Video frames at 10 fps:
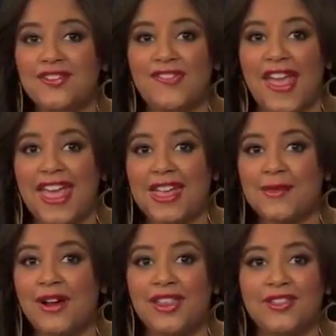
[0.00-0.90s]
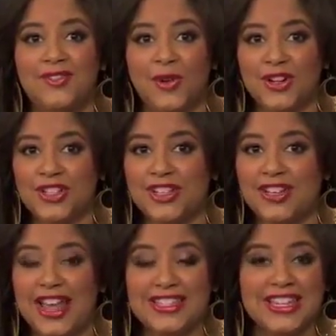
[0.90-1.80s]
the fame, all of the
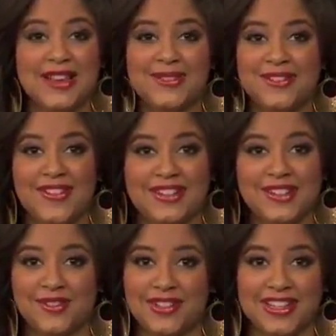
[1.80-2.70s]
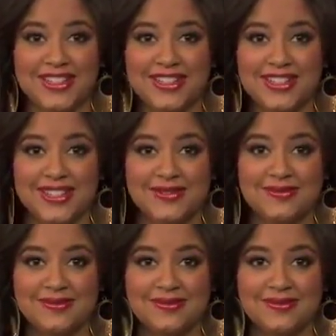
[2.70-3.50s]
fortune, has it ever affected your relationship?